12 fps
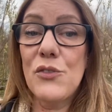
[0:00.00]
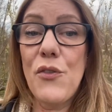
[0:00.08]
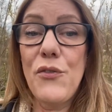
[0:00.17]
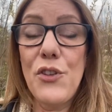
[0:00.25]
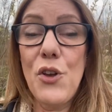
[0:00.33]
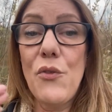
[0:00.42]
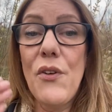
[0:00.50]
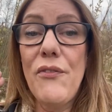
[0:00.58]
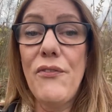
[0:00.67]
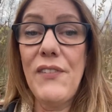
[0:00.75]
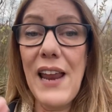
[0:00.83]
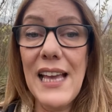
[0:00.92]
you're
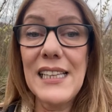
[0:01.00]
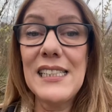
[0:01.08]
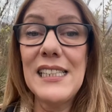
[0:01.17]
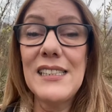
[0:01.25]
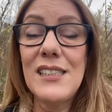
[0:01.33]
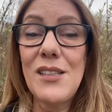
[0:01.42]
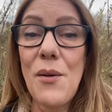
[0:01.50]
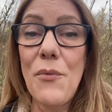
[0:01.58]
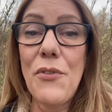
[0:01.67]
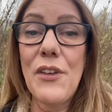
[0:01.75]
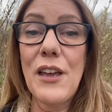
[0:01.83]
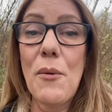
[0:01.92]
reflecting
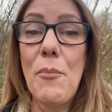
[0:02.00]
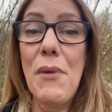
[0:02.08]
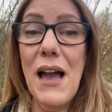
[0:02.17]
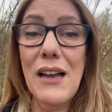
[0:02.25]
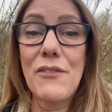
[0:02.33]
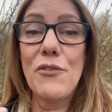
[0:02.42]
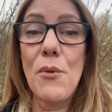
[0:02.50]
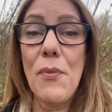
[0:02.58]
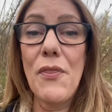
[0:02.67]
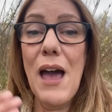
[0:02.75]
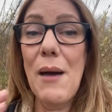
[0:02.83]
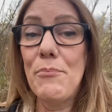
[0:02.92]
something back
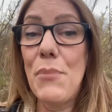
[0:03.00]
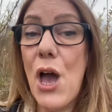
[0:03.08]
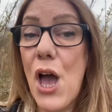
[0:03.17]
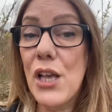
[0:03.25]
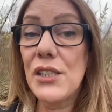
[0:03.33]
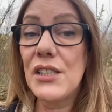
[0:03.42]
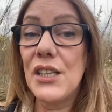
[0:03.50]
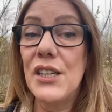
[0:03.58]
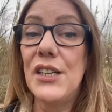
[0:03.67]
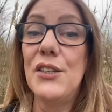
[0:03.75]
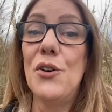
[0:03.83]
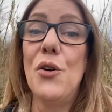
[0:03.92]
from that
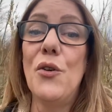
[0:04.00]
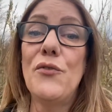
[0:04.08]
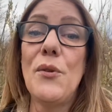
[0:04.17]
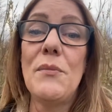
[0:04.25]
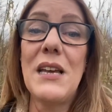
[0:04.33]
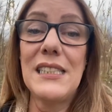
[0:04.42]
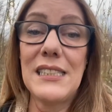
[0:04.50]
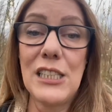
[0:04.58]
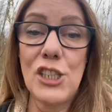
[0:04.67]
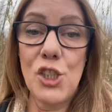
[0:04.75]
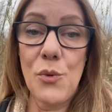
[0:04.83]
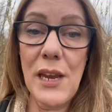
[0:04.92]
person or from that
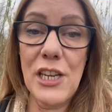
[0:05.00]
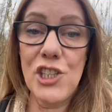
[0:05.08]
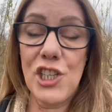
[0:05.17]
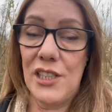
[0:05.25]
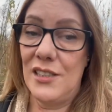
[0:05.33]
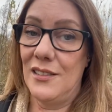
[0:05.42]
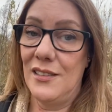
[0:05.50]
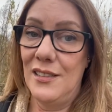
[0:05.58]
situation.